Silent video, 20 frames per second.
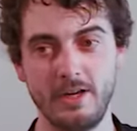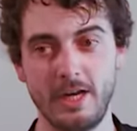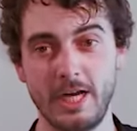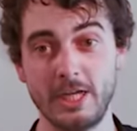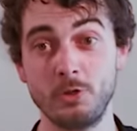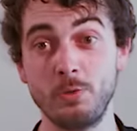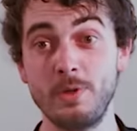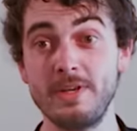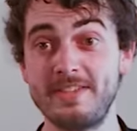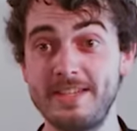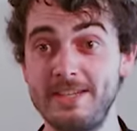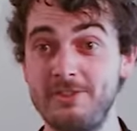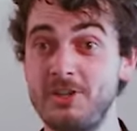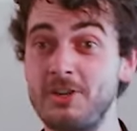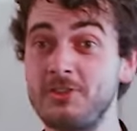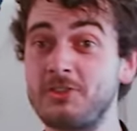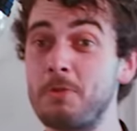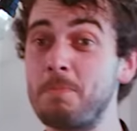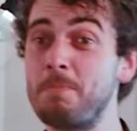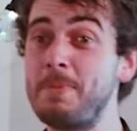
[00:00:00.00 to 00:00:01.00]
And you will see
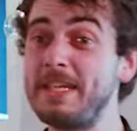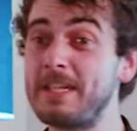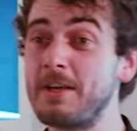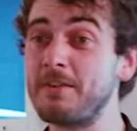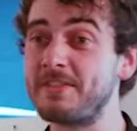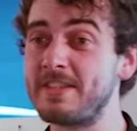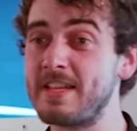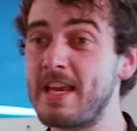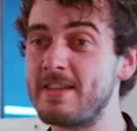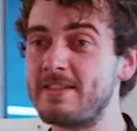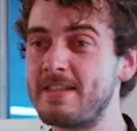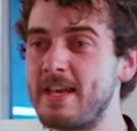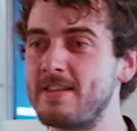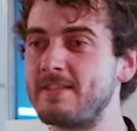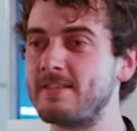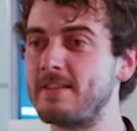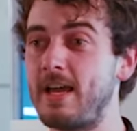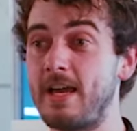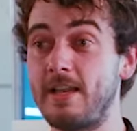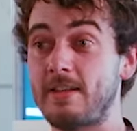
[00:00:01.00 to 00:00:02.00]
just a bit of
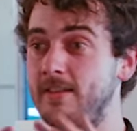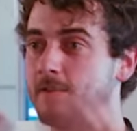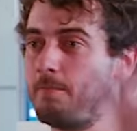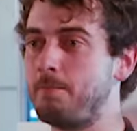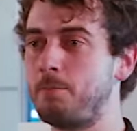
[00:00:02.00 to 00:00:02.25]
CSS and